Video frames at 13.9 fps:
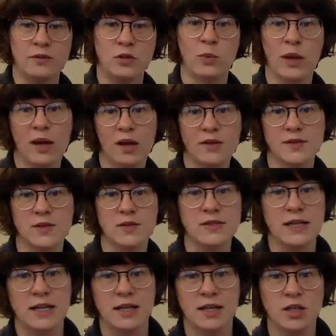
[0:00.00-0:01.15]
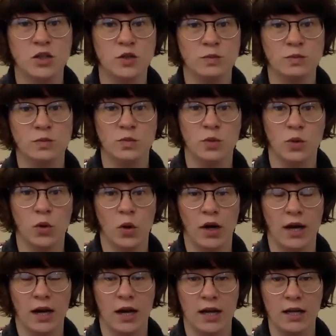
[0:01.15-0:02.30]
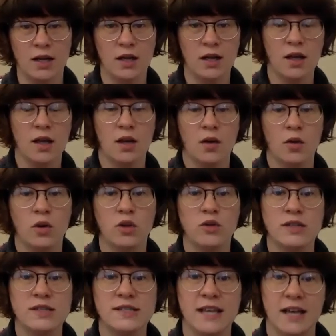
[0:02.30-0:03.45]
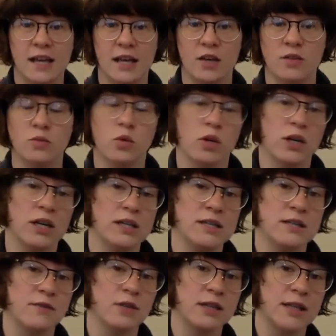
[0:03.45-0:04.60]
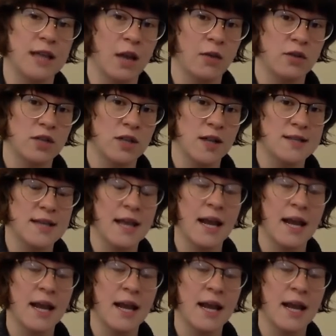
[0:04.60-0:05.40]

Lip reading: You might also say good morning, or you can say good morning in different languages.